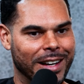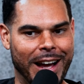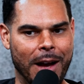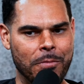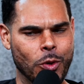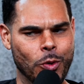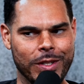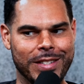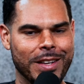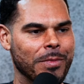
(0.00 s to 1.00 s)
Like I'm
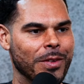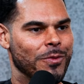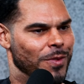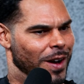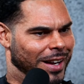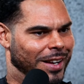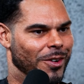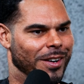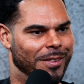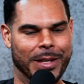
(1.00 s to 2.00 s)
doing something funny,
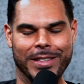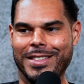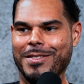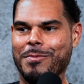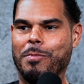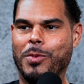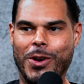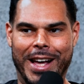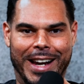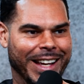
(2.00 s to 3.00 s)
or I'm into
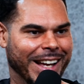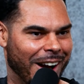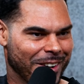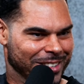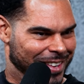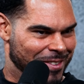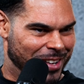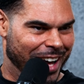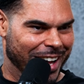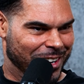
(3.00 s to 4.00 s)
brujeria or
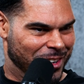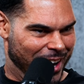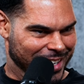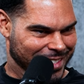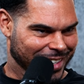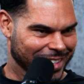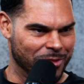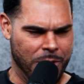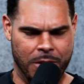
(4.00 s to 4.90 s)
some kind of craziness.